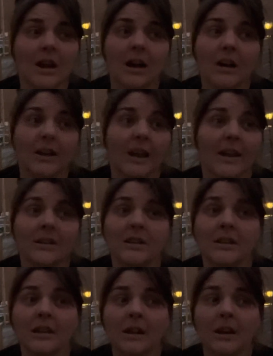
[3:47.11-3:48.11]
again,
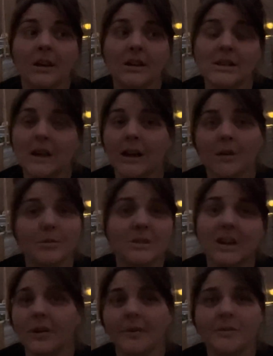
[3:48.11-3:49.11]
tubs. They
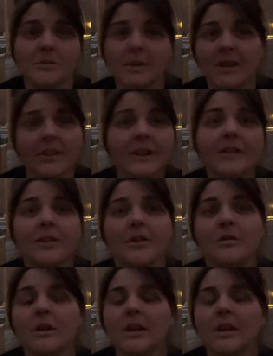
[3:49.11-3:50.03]
don't have to be clear though,